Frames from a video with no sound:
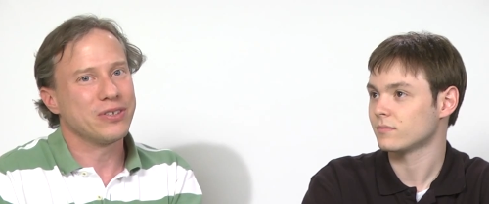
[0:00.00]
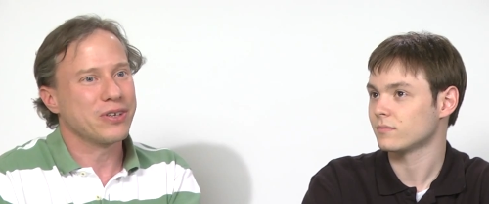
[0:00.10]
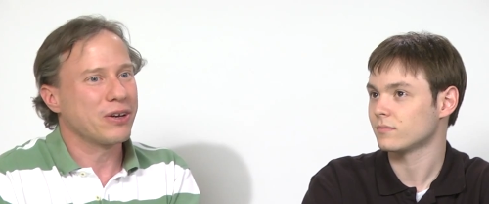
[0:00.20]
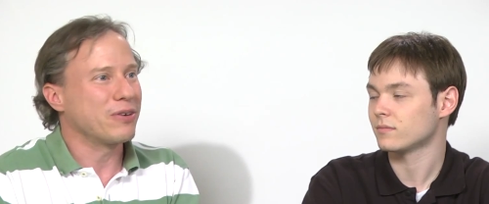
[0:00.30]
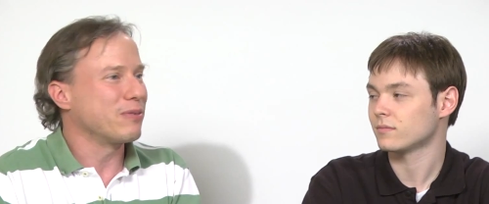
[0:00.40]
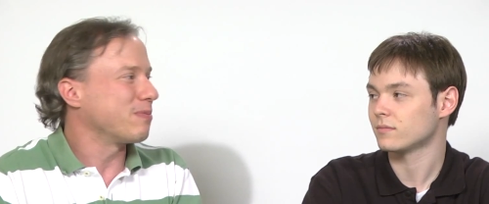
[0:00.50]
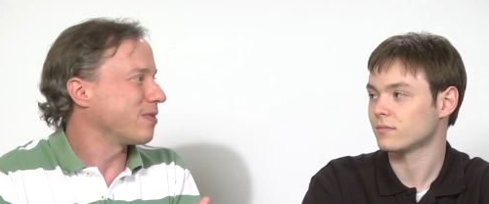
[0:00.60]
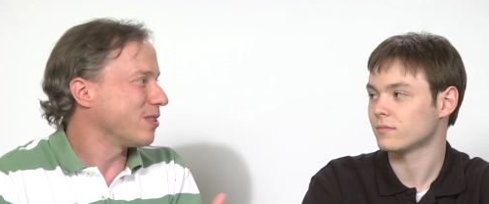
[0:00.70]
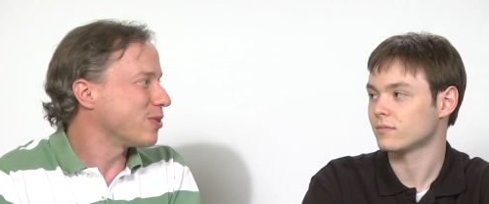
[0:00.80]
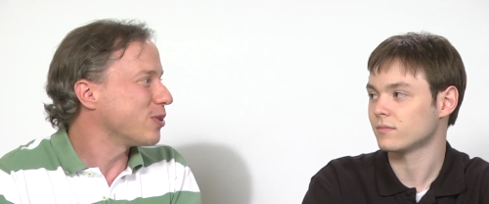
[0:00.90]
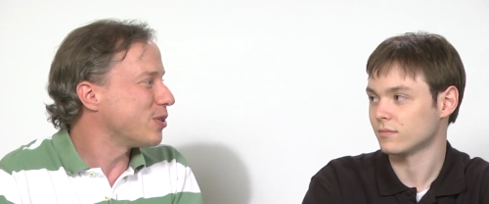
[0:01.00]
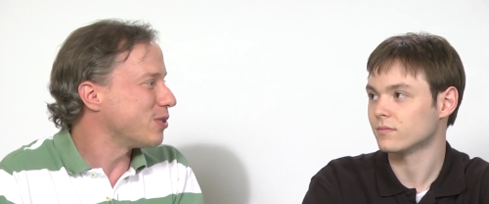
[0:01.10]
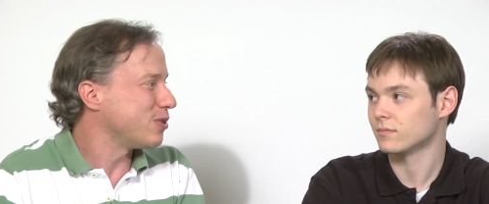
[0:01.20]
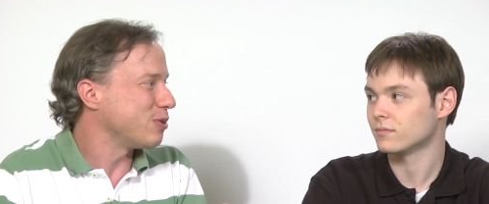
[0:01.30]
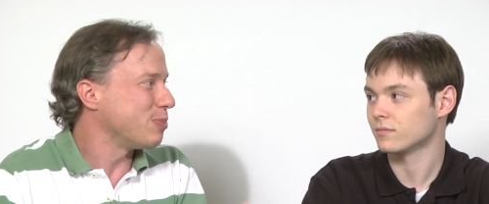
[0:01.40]
Speaker 1: entire
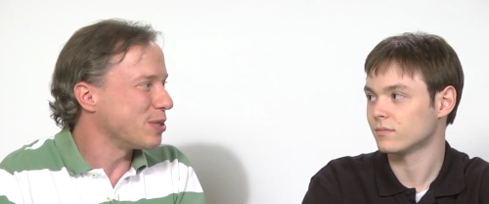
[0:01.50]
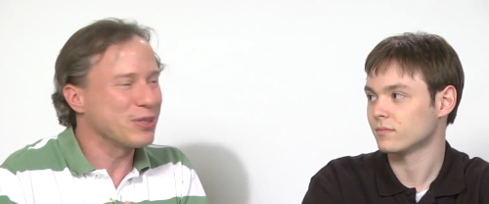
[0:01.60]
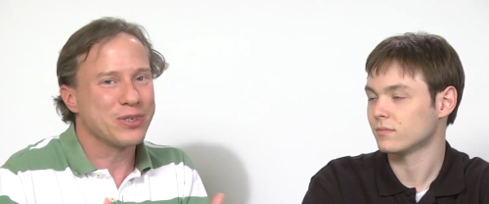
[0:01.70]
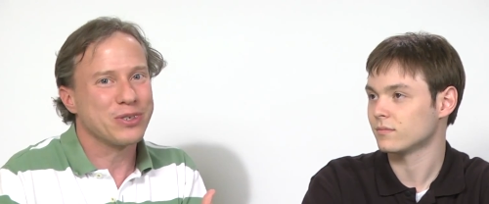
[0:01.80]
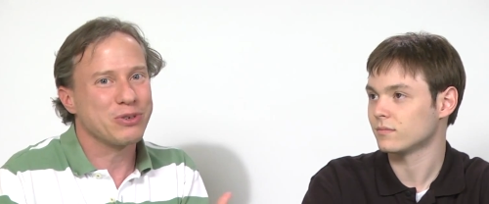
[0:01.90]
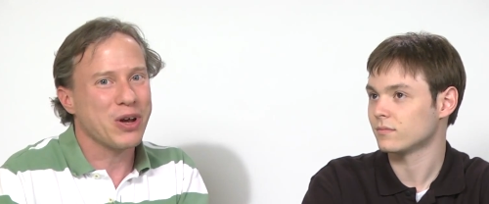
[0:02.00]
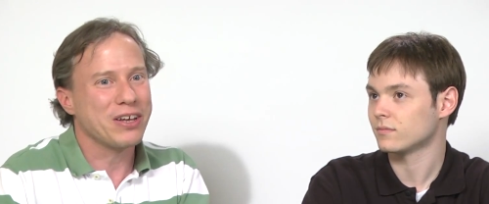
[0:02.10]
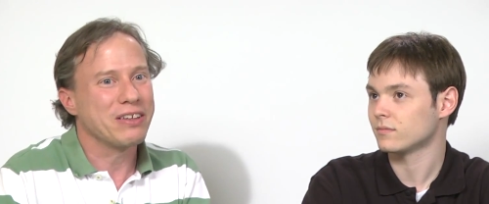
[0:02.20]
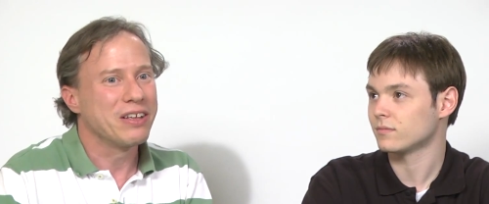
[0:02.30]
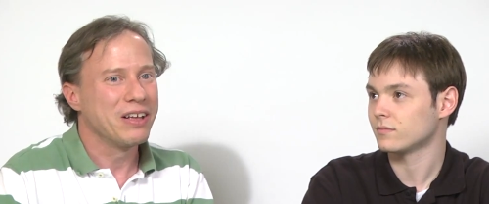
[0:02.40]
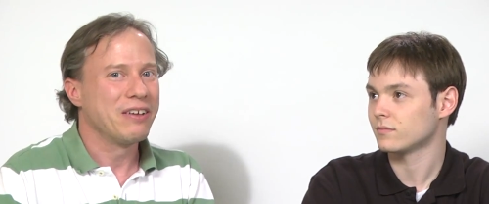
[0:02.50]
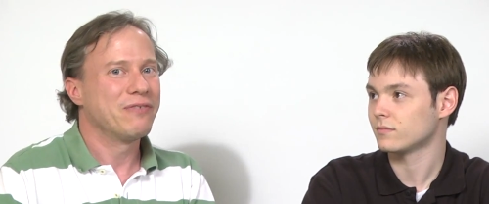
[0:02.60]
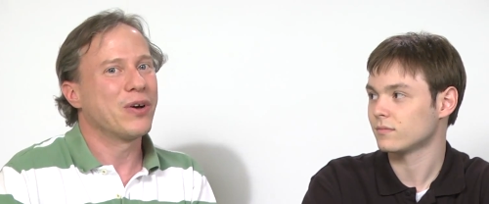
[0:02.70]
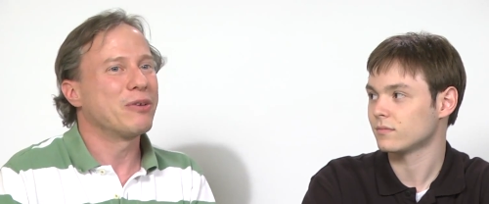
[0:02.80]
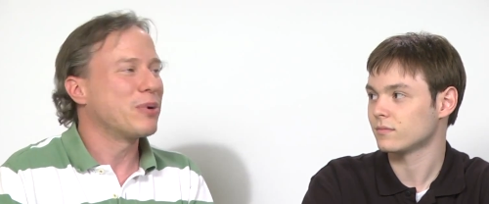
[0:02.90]
consultants whose business is to try to
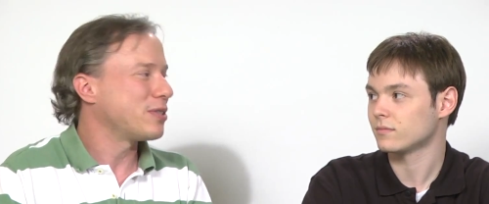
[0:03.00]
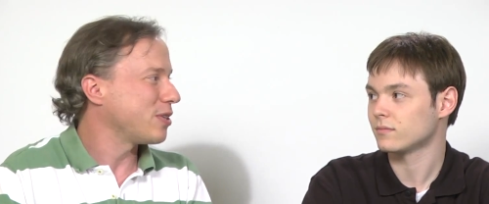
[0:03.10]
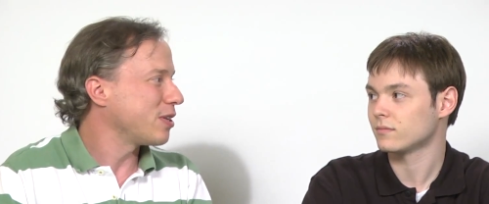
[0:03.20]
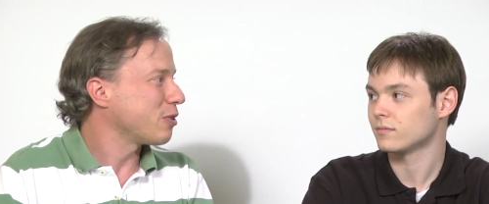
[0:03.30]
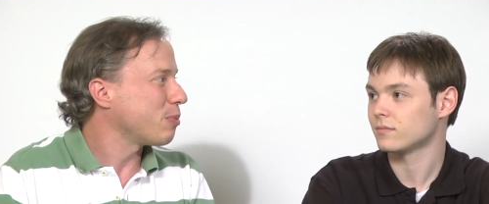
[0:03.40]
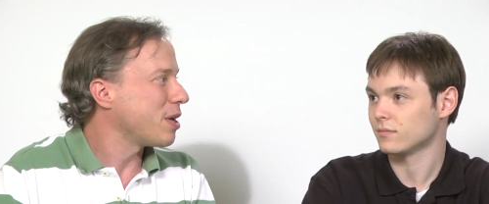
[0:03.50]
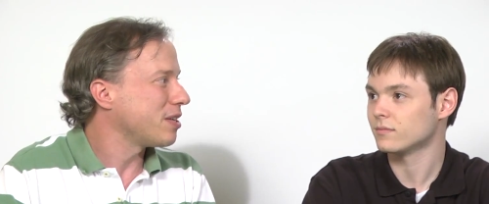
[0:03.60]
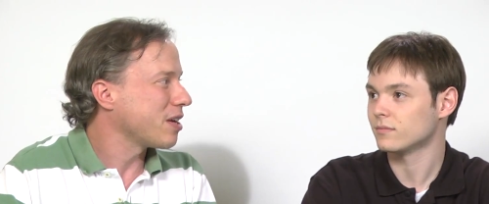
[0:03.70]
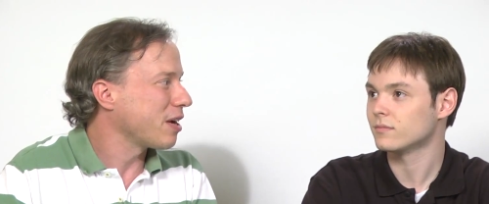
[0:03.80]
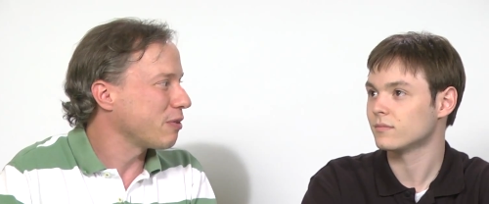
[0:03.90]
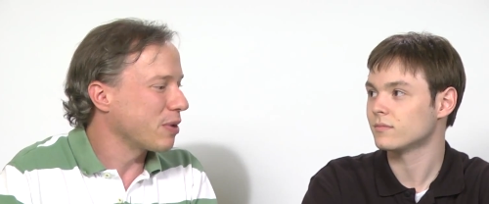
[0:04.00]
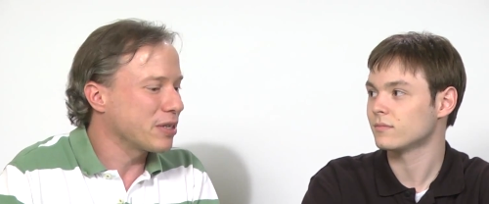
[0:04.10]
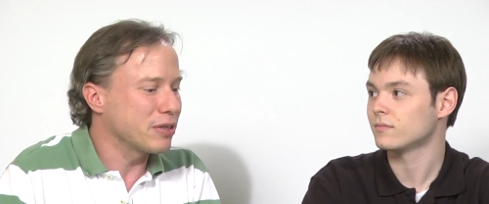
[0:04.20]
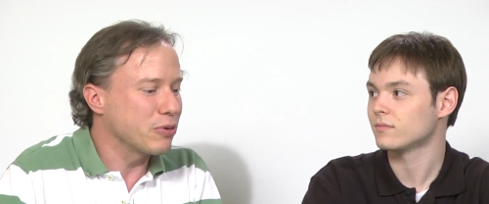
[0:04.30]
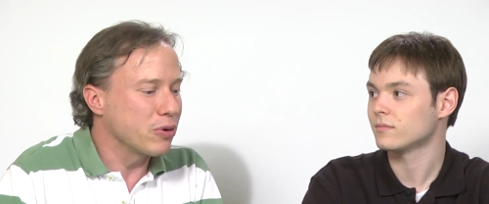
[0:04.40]
find ways to get your page higher
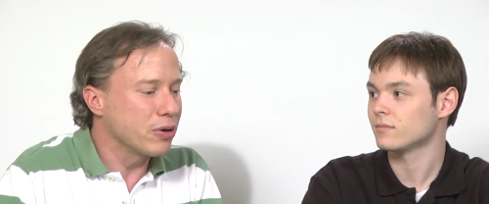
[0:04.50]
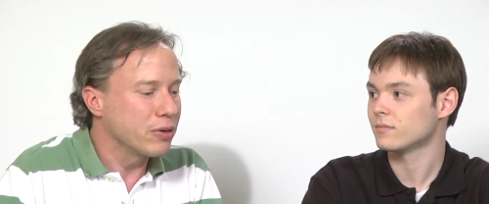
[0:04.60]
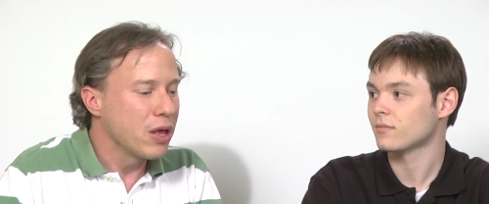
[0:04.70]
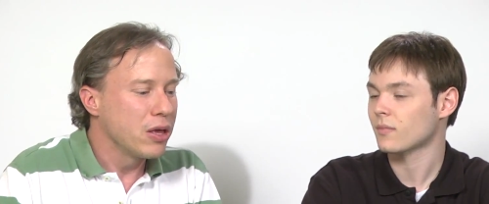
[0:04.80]
ranked in Google.